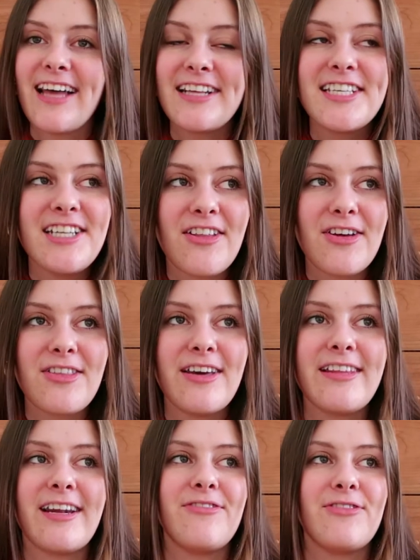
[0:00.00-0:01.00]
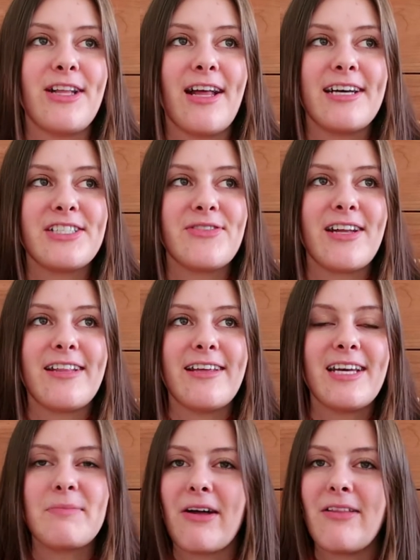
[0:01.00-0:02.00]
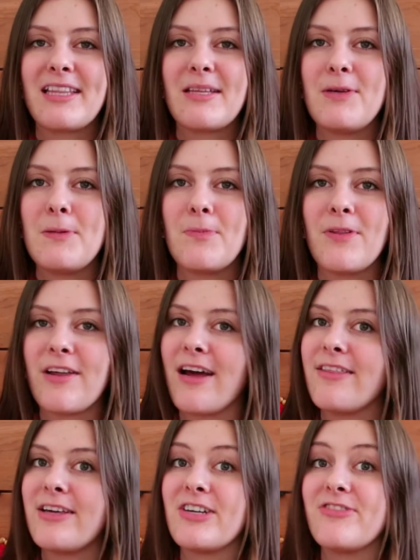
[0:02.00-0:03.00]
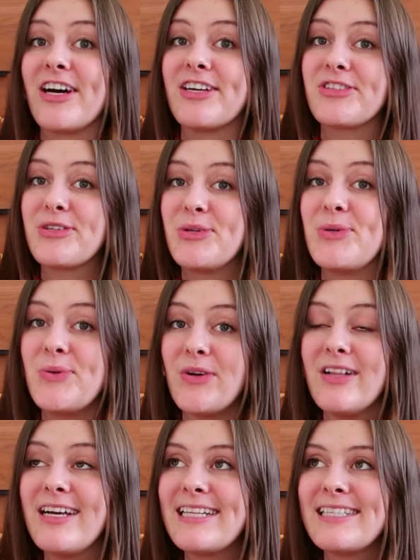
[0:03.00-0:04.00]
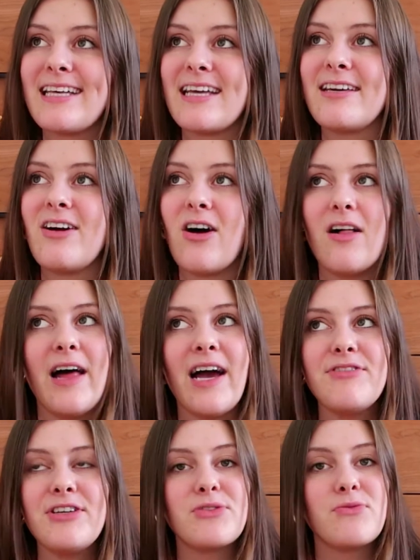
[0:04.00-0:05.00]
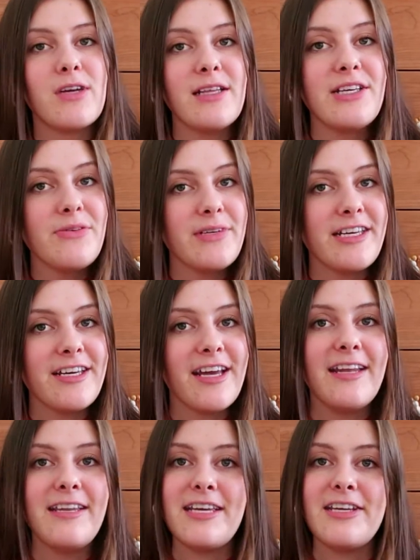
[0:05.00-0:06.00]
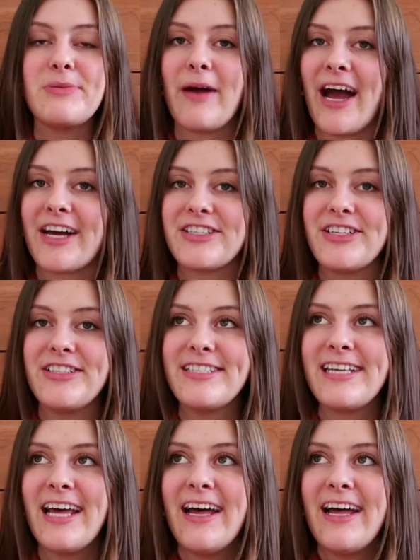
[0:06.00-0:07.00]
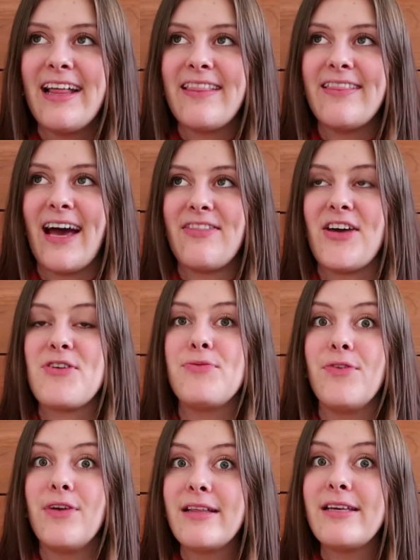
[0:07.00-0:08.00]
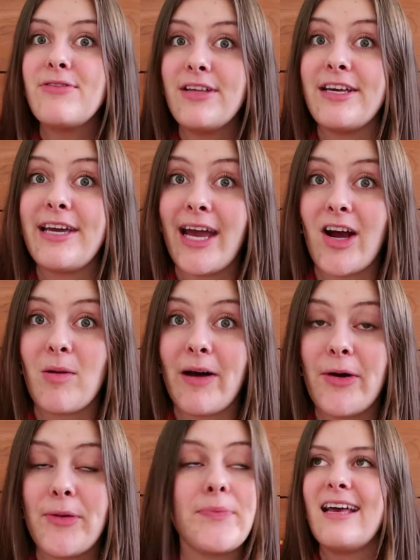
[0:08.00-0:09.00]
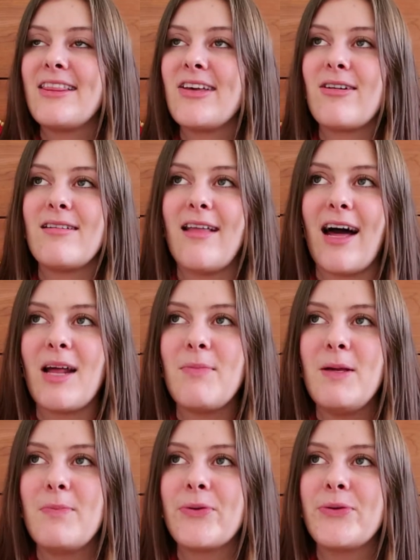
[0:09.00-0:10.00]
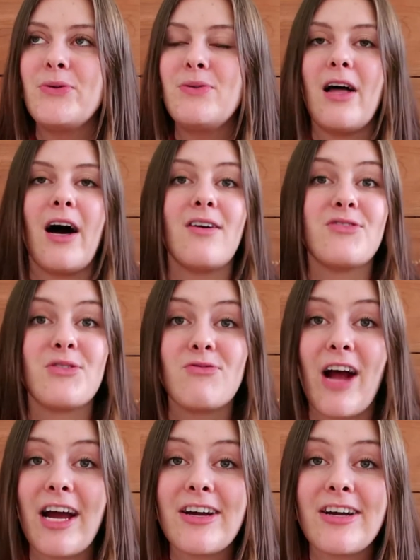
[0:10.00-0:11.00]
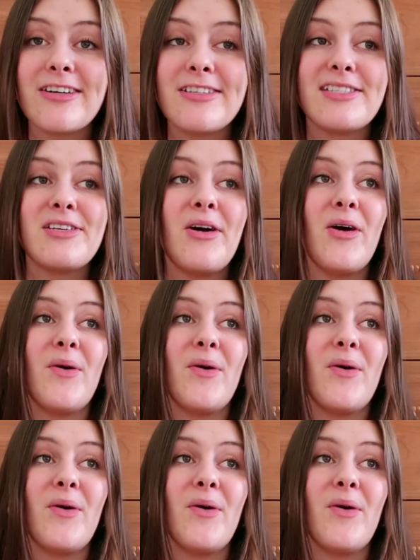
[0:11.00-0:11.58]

that's another thing that I've realized when I think about like the people that I think of as cool. It's that they all have these really unique and niche passions that they really, really care about. Like, there are a lot of people who love records,